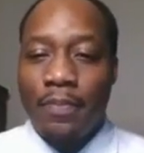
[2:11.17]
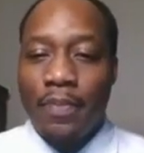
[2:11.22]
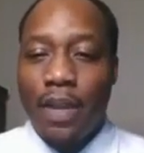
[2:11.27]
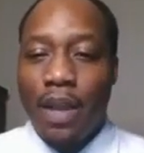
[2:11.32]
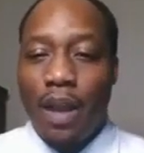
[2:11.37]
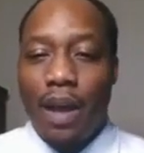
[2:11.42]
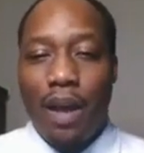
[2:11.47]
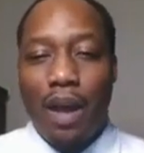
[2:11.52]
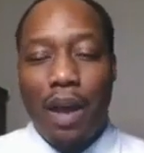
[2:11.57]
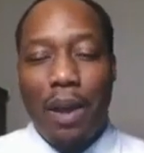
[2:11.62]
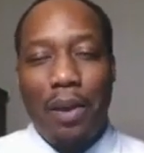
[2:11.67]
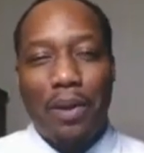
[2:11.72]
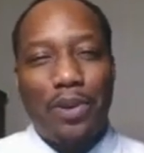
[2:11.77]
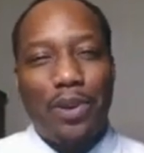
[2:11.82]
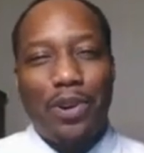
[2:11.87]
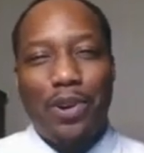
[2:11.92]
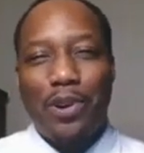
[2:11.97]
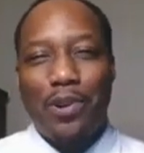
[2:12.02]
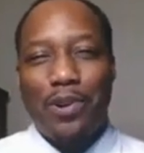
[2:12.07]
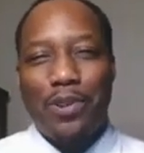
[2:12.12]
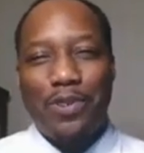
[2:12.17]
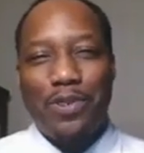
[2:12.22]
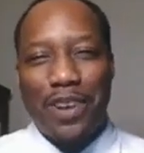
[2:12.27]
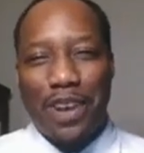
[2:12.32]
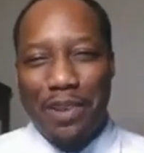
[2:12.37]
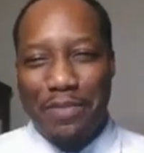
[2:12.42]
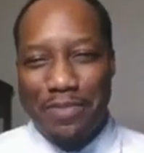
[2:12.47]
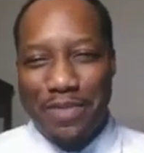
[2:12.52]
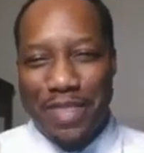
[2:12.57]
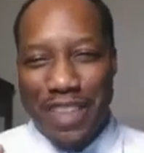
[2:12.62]

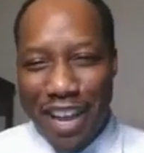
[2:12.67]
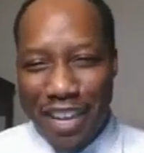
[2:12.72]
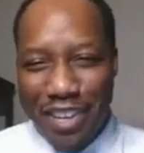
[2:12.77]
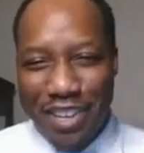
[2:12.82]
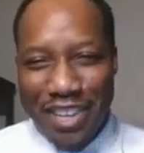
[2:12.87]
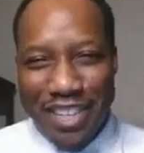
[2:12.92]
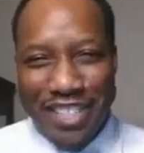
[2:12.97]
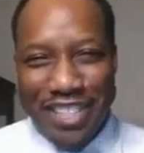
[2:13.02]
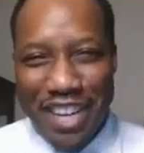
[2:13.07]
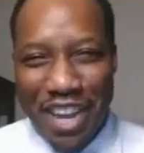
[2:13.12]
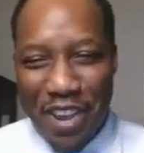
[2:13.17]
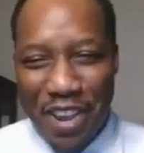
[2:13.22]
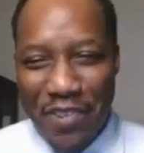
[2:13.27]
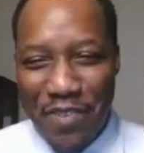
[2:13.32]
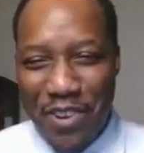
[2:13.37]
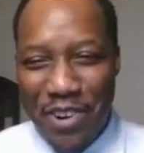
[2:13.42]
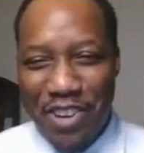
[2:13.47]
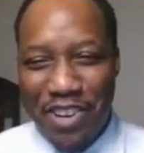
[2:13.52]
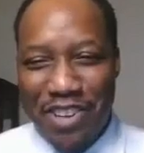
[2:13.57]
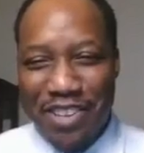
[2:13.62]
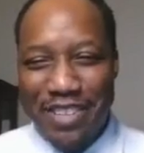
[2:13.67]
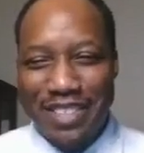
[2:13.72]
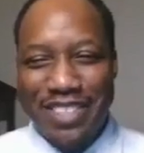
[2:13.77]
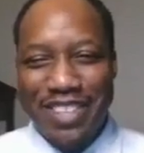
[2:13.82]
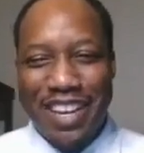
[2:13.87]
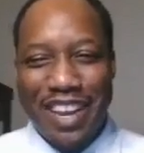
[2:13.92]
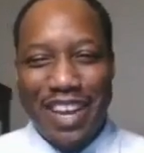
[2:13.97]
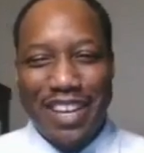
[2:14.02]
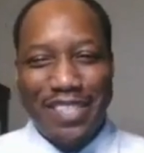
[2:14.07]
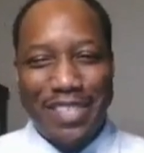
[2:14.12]
I'm not going to say that word,
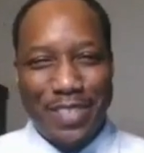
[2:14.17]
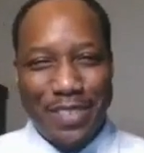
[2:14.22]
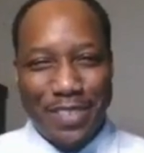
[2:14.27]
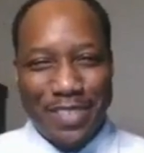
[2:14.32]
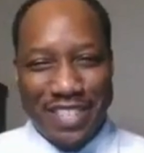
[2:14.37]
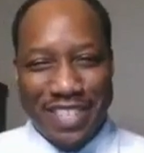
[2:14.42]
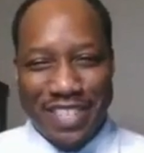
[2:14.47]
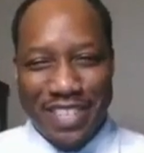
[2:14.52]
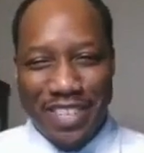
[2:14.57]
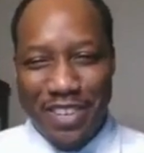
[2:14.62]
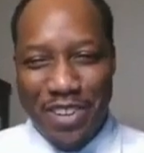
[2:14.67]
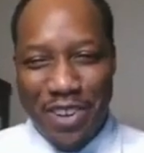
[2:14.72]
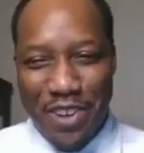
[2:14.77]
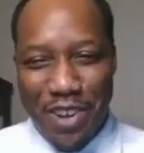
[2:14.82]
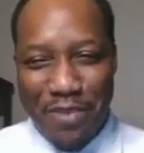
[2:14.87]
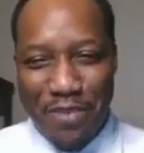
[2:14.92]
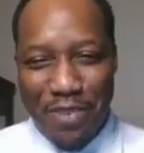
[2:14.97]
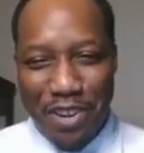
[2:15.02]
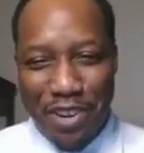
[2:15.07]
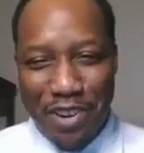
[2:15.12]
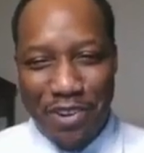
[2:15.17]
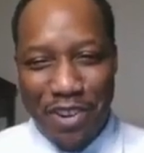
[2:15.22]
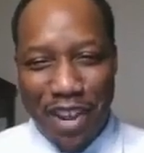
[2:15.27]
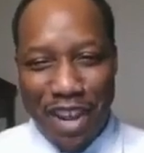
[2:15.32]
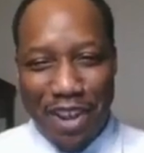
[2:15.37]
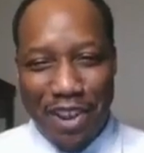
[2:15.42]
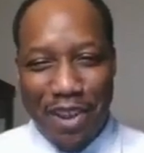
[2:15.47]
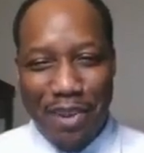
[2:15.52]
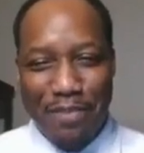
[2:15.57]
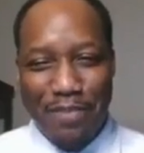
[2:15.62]
Susan. You know I'm going to crack
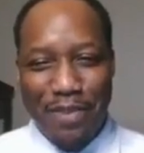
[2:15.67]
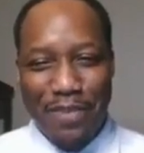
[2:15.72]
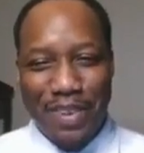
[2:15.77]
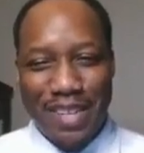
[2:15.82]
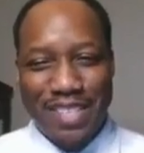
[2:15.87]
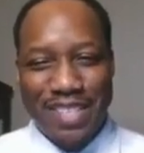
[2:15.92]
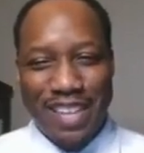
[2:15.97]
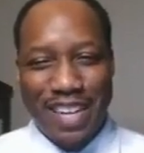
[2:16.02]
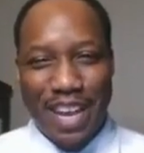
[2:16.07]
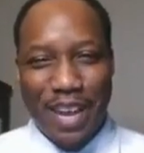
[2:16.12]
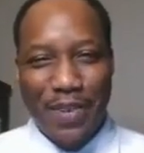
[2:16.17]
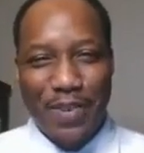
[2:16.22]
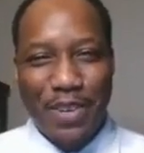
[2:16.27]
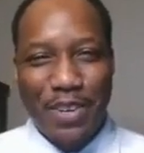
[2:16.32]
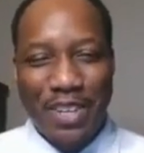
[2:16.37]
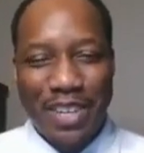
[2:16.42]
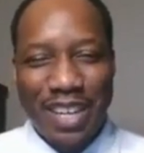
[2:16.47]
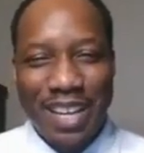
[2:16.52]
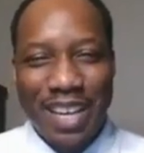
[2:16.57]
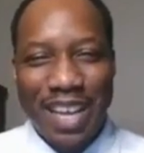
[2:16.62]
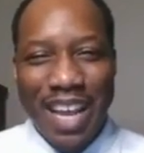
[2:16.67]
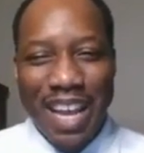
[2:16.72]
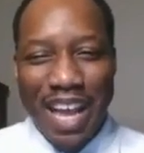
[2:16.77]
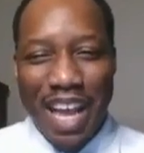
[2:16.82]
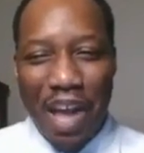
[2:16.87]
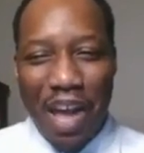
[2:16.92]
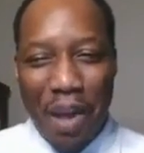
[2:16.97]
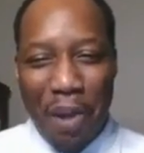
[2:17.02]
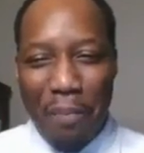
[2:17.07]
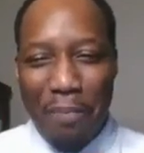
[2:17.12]
up if I say that word.
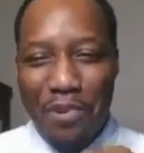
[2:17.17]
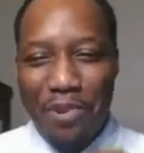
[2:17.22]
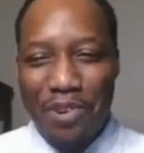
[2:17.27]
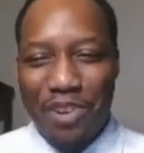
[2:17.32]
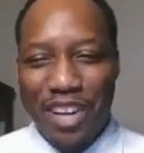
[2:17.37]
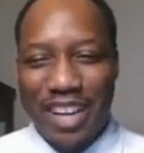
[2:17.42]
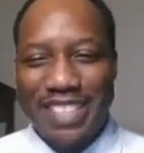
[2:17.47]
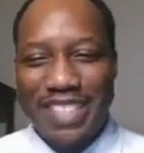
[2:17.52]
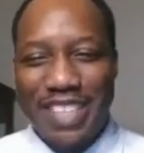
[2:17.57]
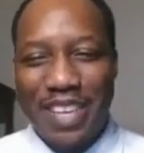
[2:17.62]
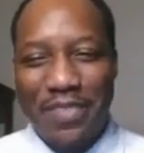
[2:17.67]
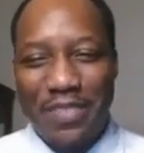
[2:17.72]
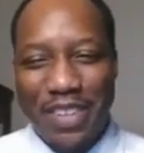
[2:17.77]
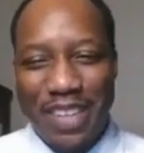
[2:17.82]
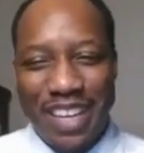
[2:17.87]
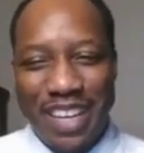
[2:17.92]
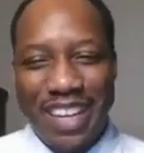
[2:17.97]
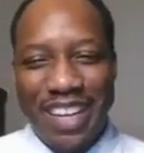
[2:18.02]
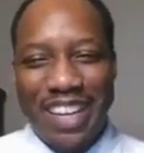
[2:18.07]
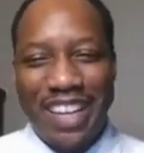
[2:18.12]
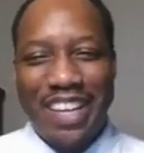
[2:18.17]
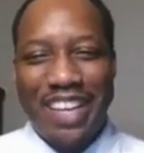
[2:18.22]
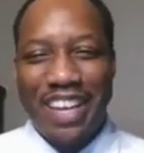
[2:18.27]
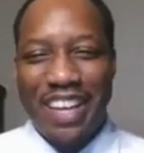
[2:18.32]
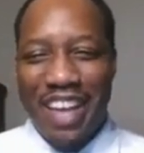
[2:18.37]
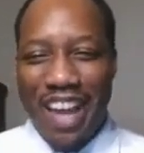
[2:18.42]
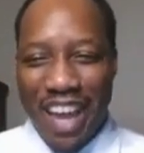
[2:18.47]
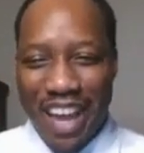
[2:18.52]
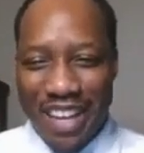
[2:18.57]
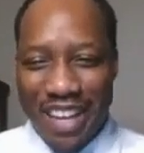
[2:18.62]
Productivity,
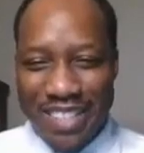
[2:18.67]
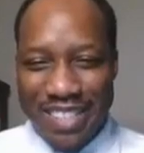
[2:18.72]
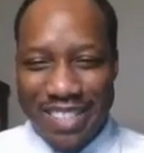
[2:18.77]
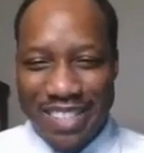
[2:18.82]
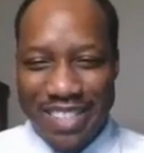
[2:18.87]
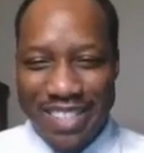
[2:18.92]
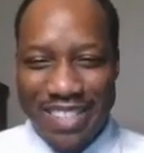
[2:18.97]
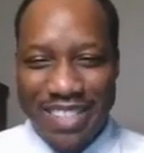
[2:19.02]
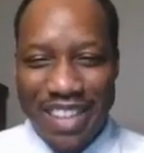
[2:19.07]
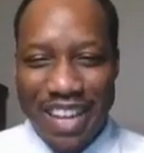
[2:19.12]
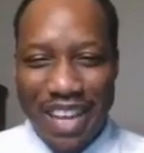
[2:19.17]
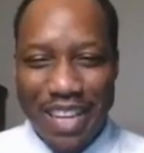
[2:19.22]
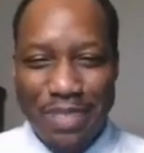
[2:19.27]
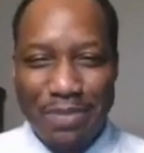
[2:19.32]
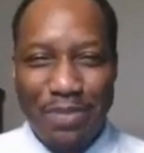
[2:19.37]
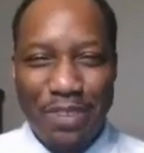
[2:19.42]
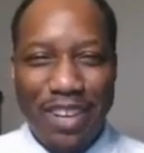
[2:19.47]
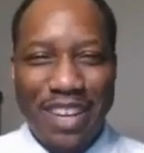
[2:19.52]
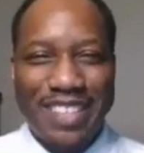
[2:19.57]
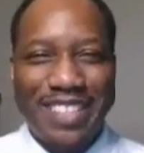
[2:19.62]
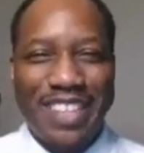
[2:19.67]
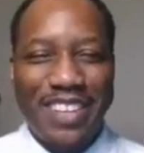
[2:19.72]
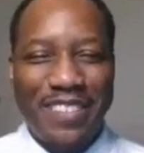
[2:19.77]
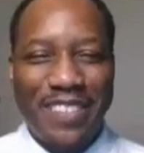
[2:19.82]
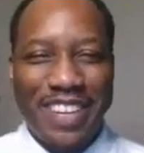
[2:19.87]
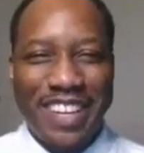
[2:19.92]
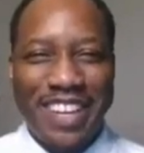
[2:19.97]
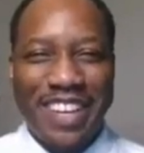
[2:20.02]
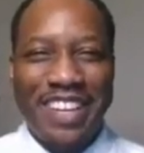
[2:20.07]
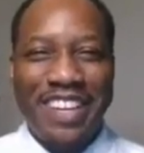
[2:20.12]
yes,
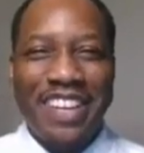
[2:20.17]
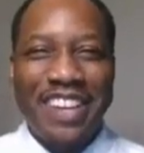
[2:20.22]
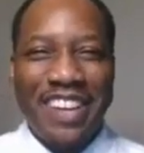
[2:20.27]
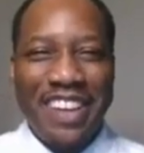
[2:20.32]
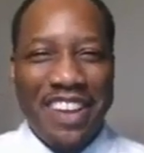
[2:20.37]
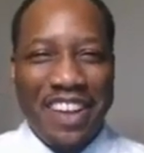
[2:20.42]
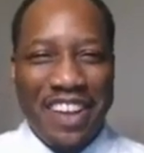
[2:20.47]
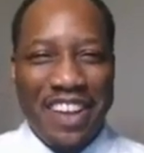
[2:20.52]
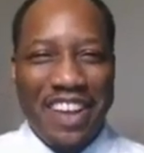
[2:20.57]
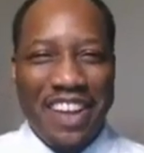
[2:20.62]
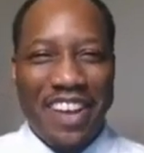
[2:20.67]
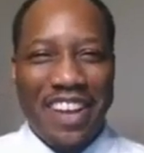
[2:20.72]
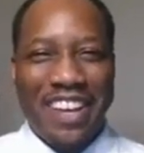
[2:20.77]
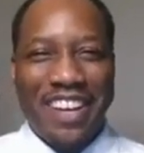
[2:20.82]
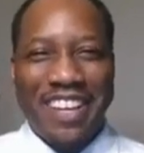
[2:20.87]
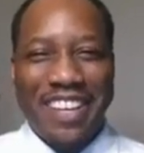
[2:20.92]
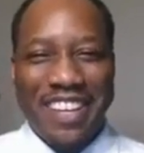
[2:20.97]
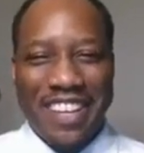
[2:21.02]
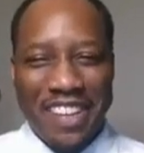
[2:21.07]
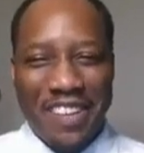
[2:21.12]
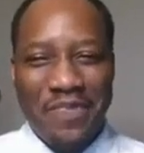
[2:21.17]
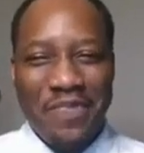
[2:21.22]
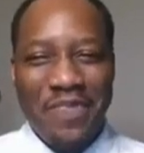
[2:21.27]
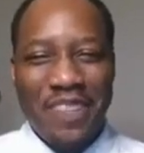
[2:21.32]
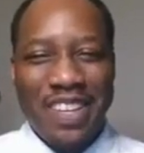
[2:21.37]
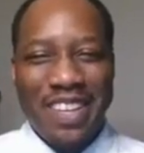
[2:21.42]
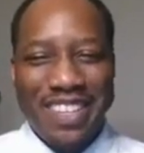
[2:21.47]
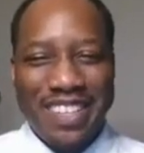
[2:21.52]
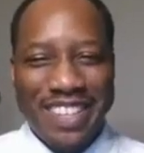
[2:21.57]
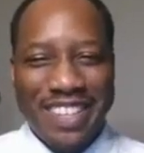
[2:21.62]
productivity.
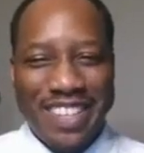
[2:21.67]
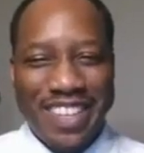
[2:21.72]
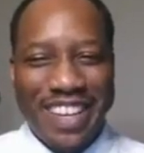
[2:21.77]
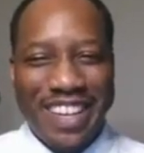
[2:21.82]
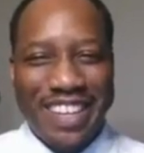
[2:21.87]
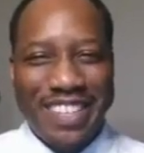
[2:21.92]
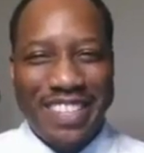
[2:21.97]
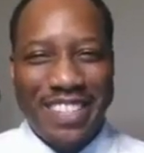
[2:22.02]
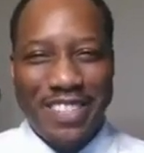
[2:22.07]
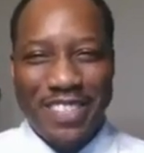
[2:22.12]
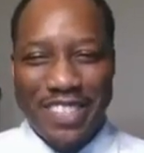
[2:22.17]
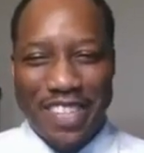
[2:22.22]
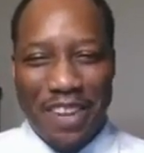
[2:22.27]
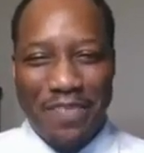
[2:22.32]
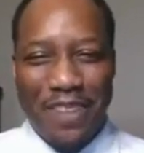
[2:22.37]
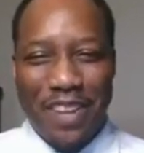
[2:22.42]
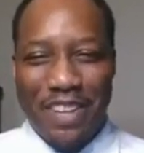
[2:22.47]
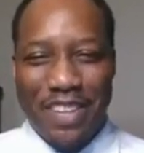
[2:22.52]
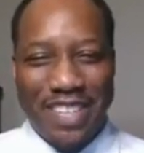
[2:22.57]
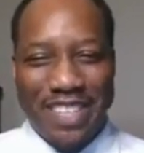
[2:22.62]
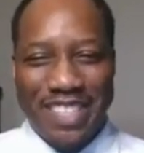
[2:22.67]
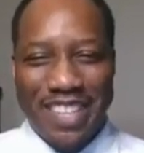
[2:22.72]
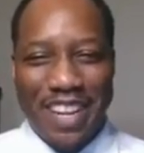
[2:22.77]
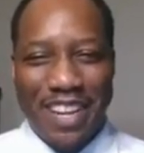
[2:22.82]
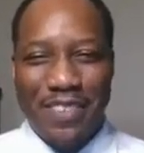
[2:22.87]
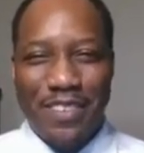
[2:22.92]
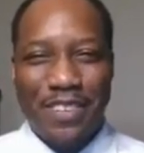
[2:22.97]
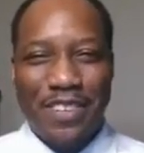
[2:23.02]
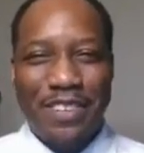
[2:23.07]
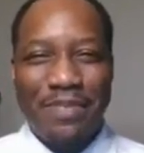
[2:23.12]
Yeah, Susan, I'm not going to say that
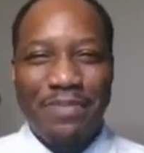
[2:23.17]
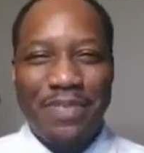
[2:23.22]
word.